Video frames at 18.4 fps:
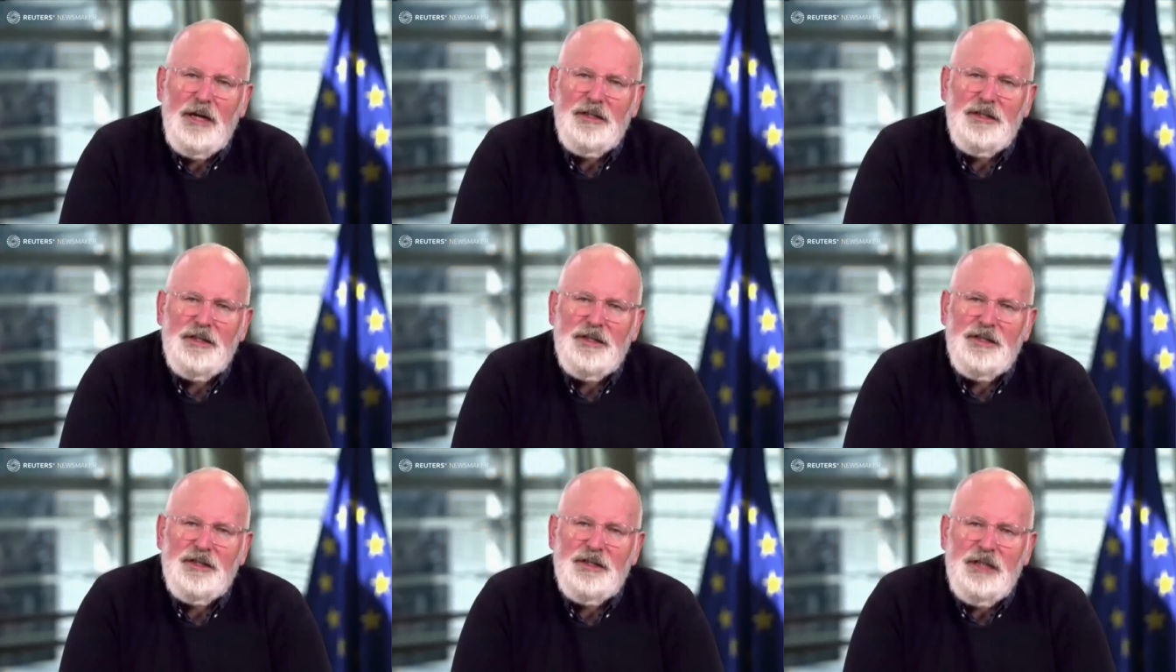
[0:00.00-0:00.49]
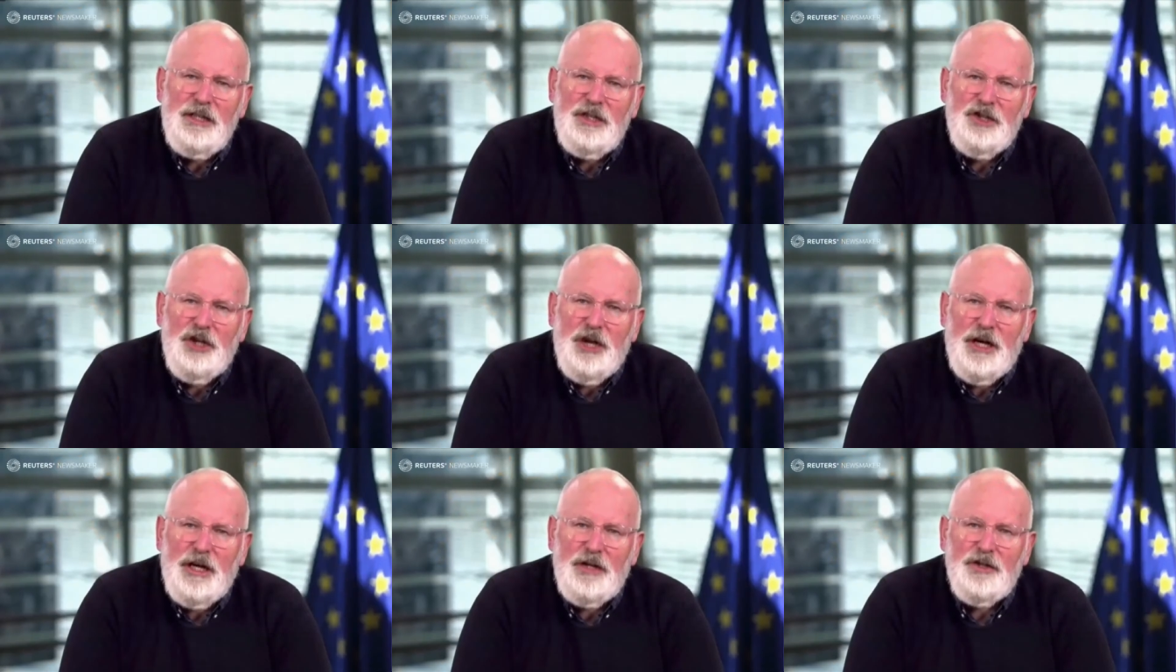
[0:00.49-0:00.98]
quite a
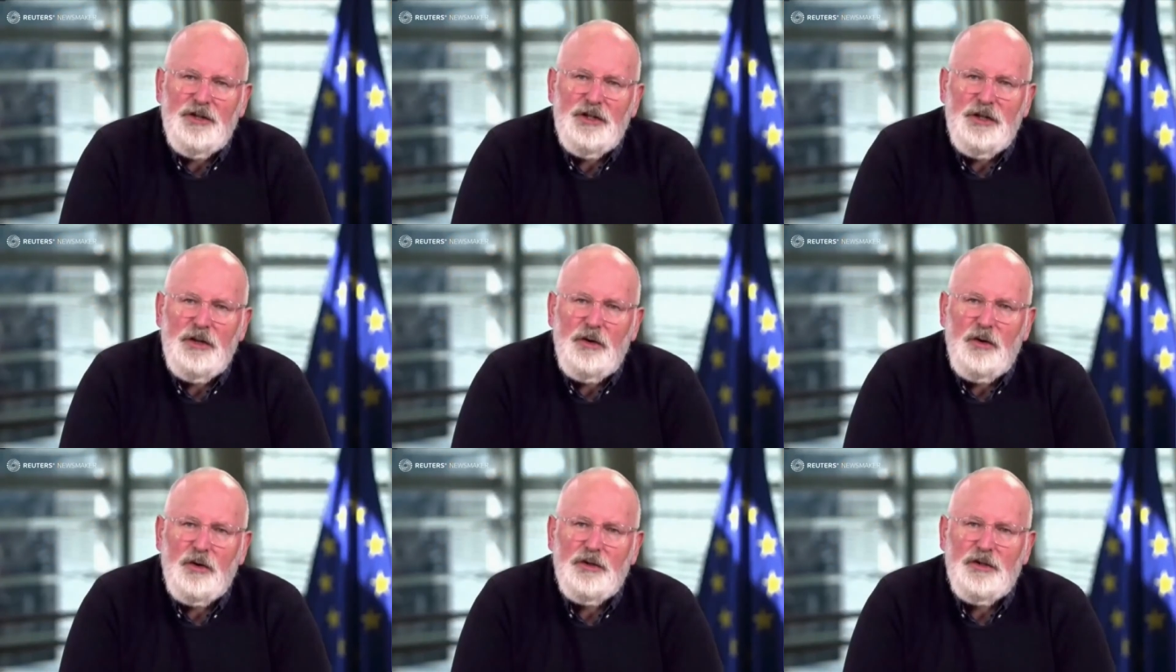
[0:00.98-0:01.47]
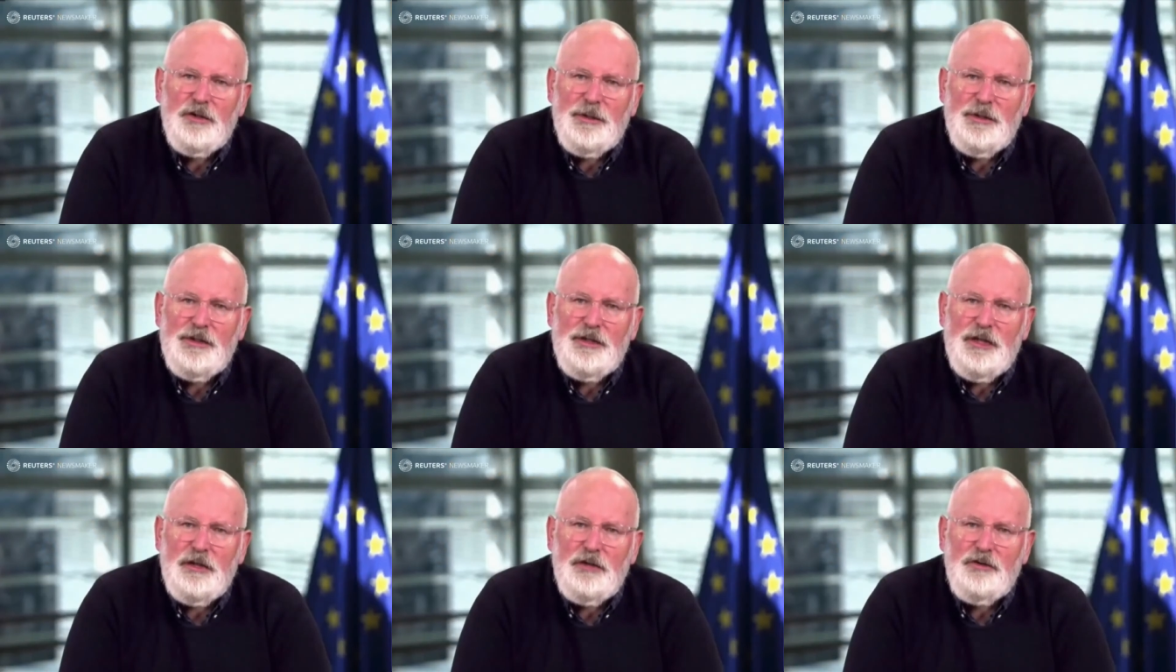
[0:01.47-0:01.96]
sea change
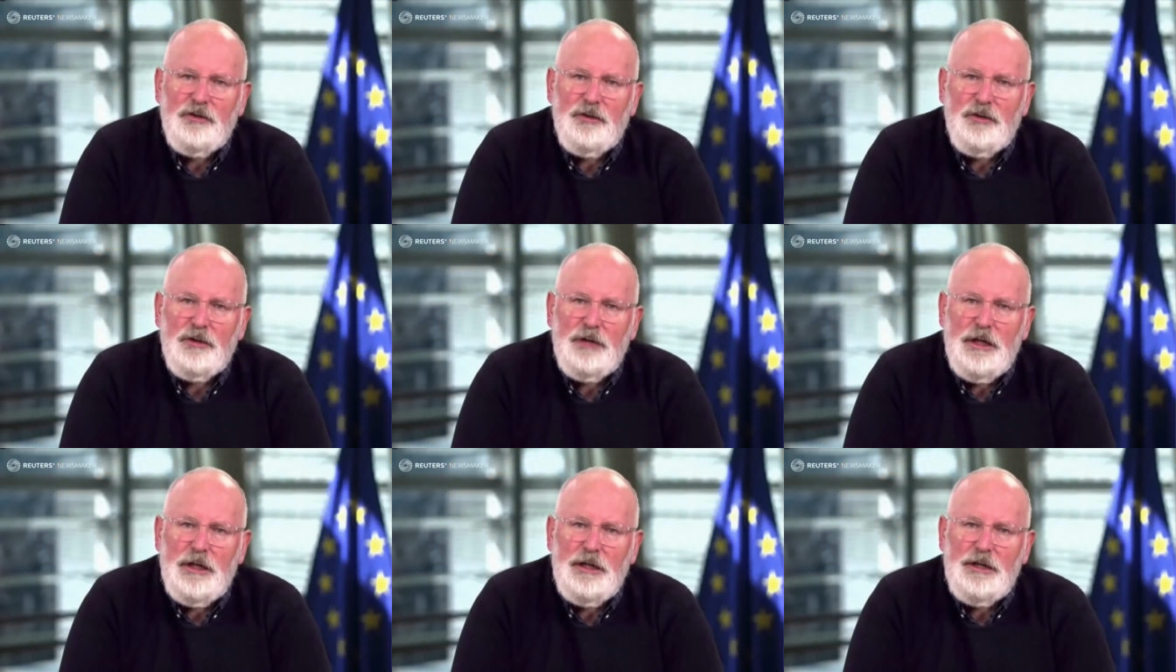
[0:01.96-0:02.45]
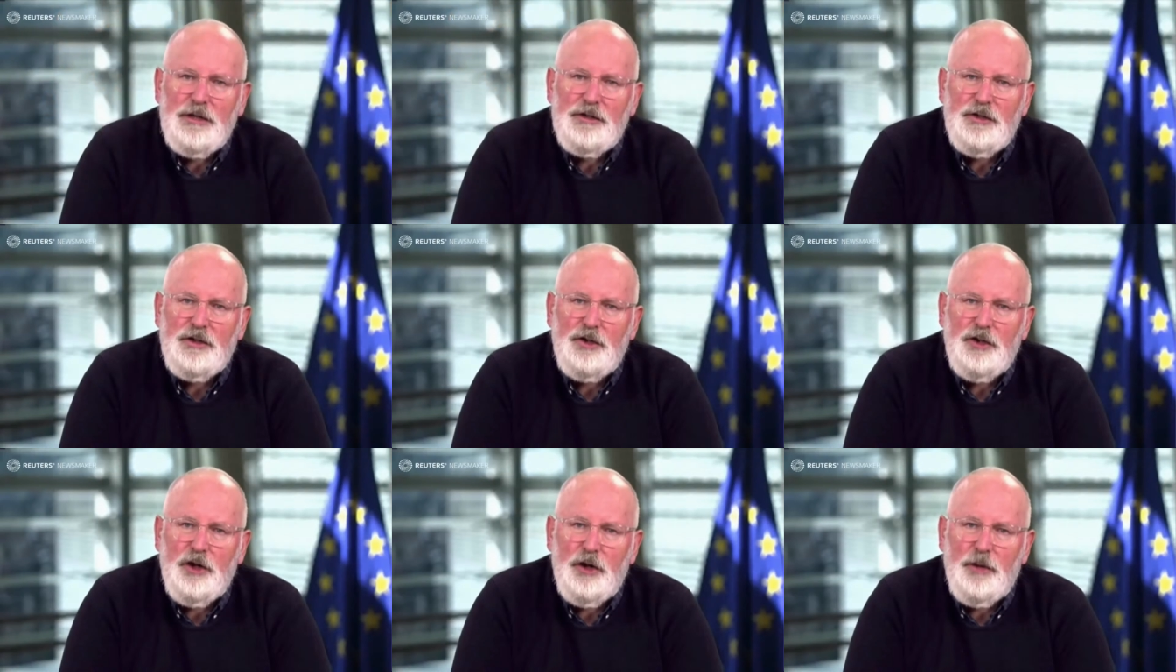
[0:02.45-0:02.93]
also in Central and
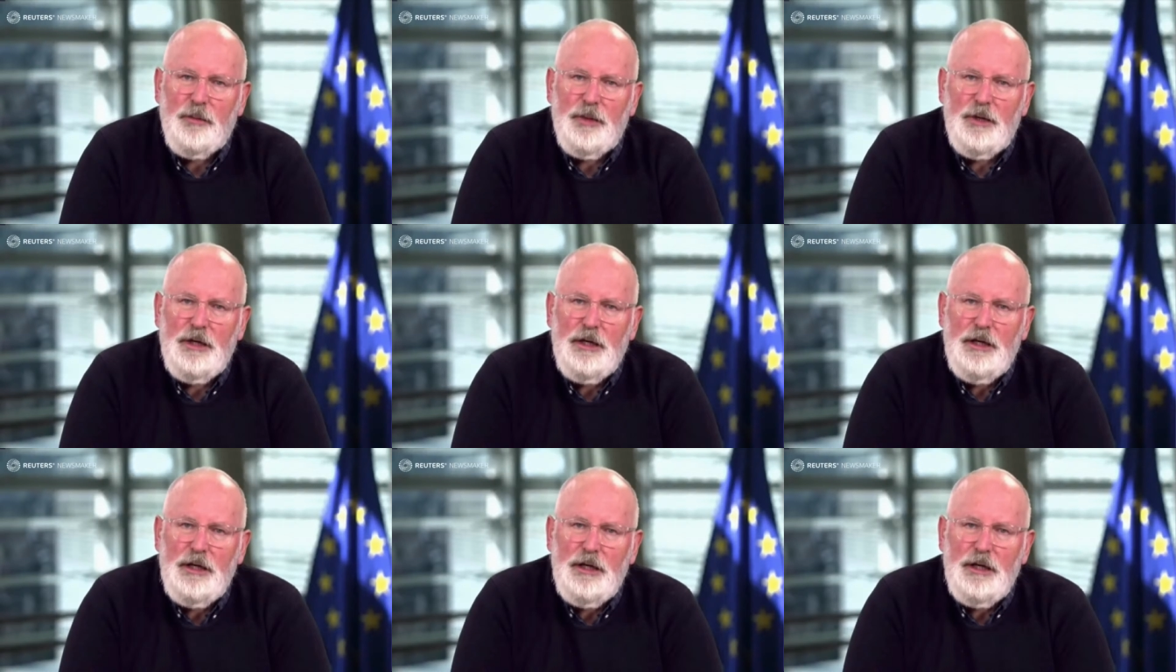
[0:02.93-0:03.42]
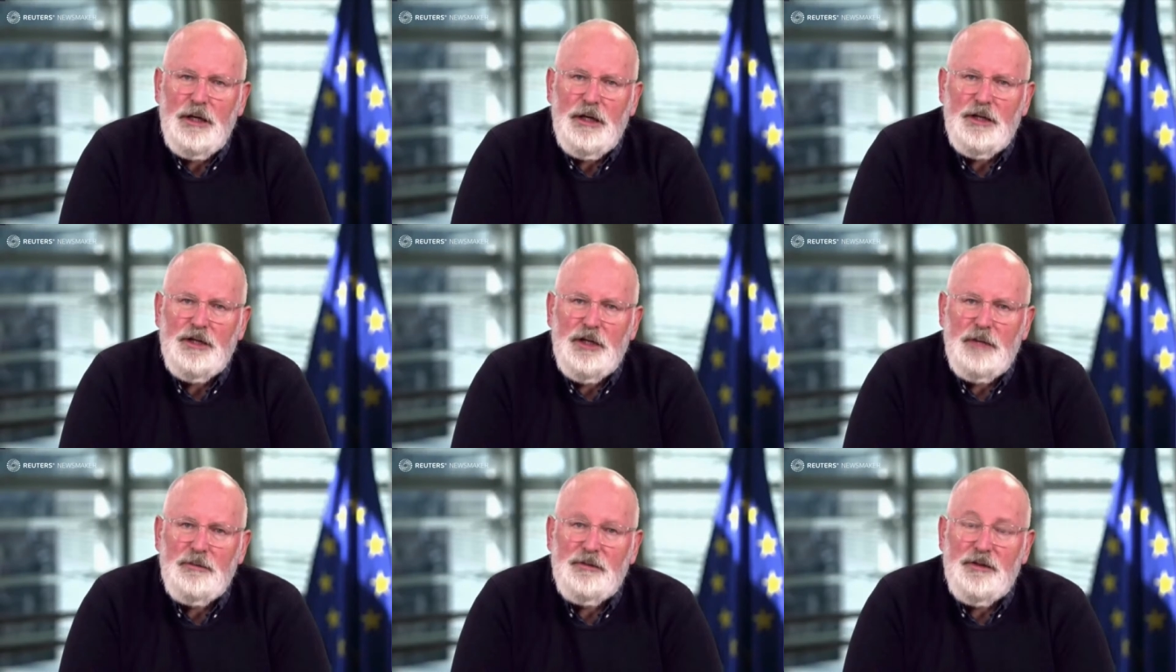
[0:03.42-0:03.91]
Eastern Europe
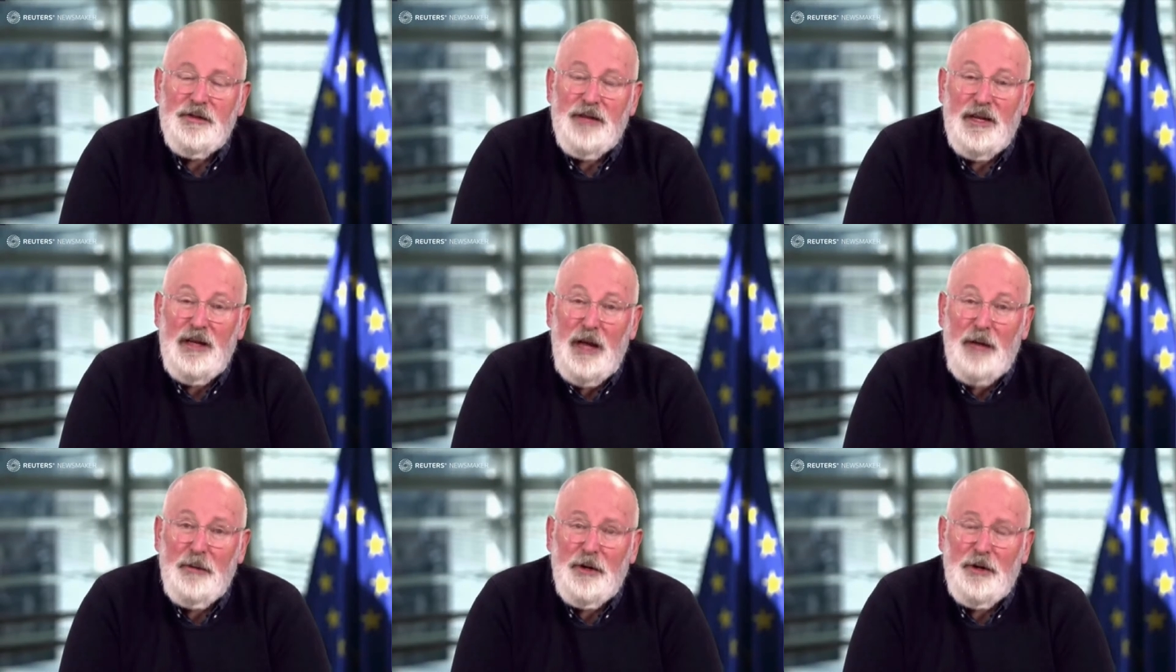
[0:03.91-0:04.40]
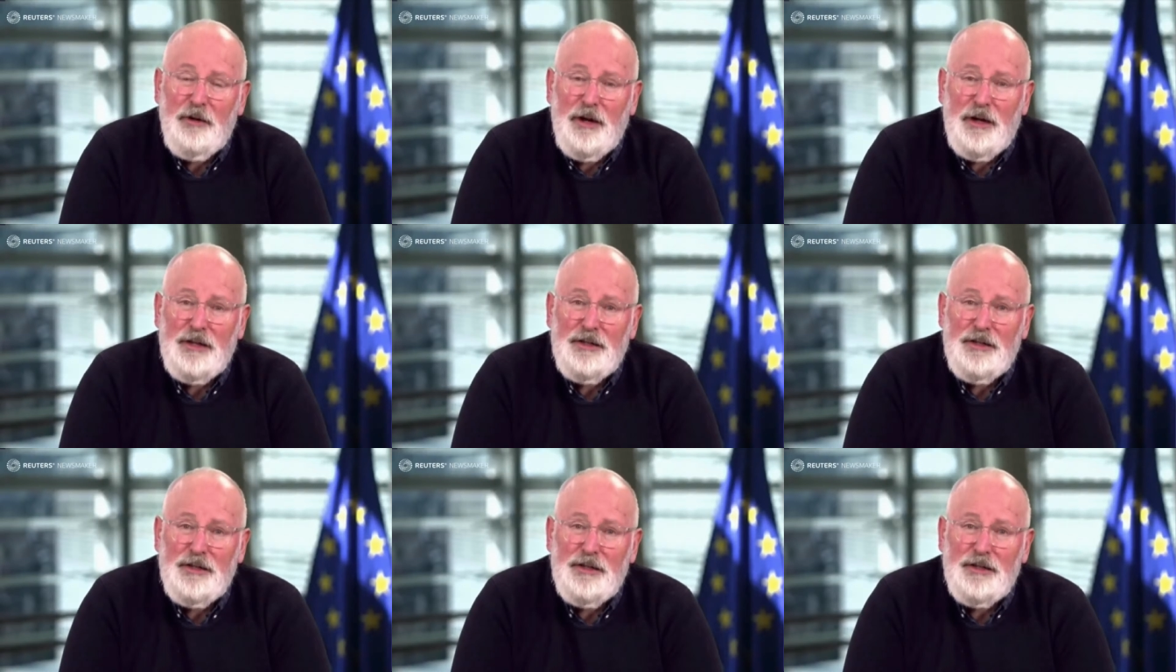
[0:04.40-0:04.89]
in terms of the climate
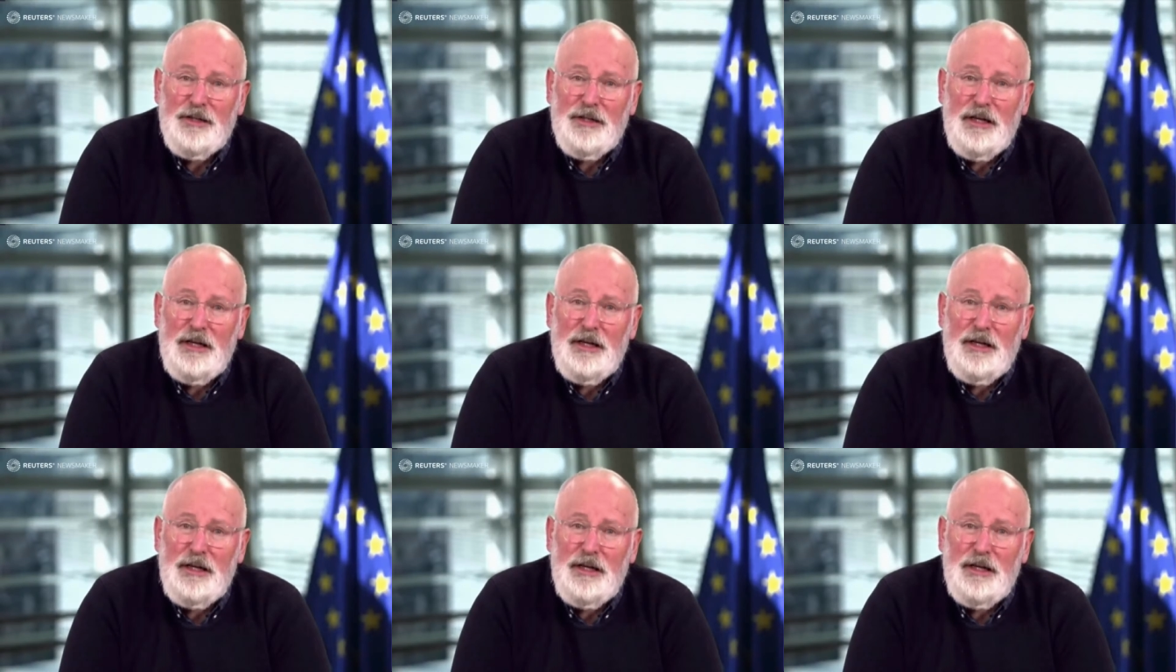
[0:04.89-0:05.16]
crisis.